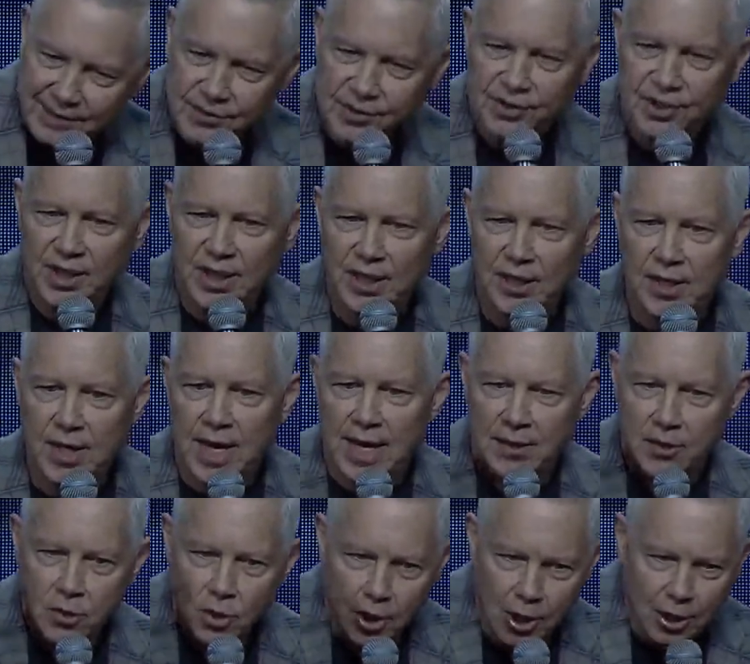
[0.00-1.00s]
seed
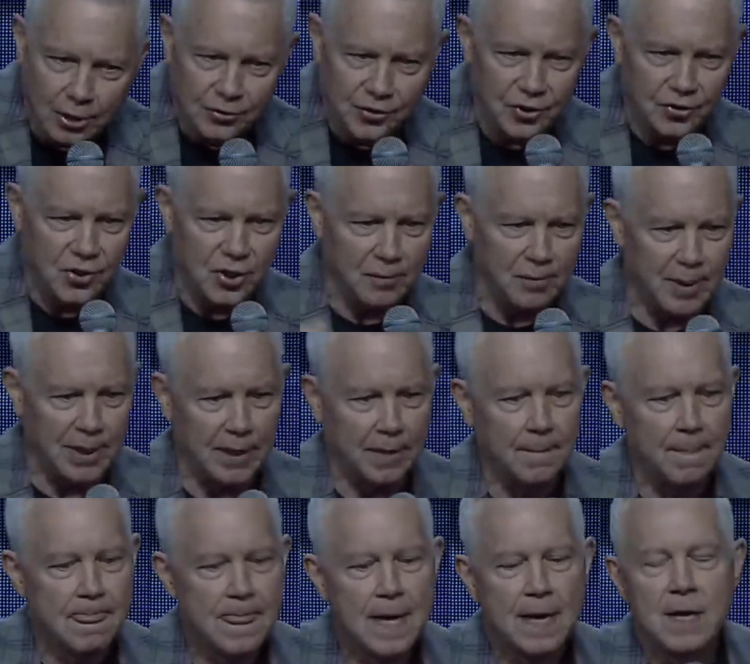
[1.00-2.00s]
and called you to be.
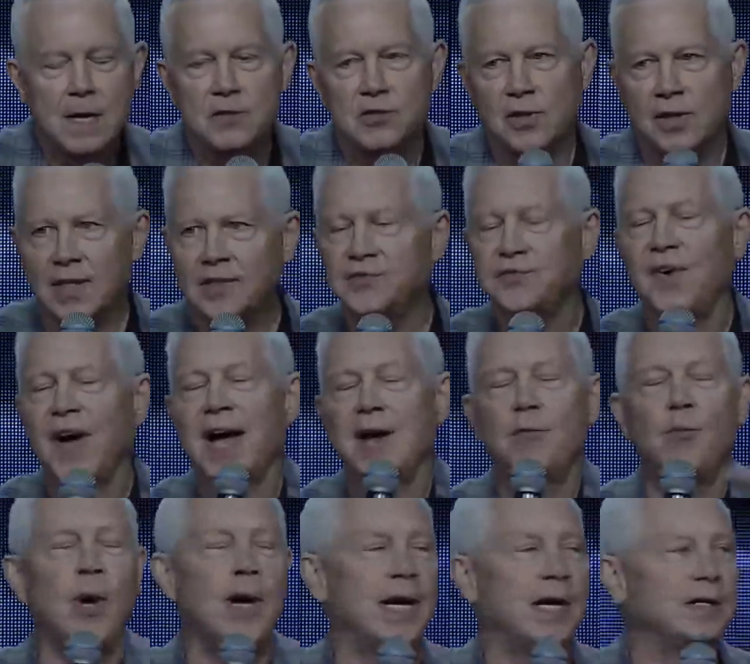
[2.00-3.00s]
So let's
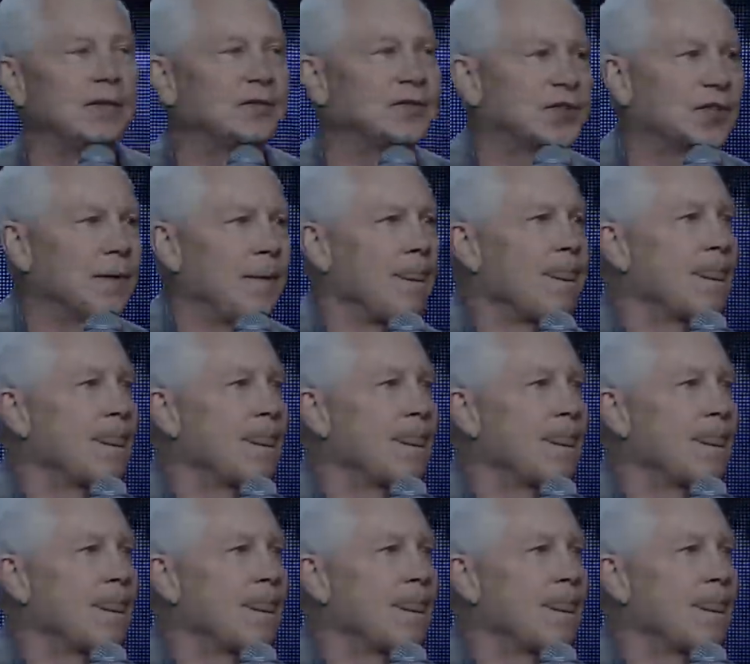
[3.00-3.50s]
find ways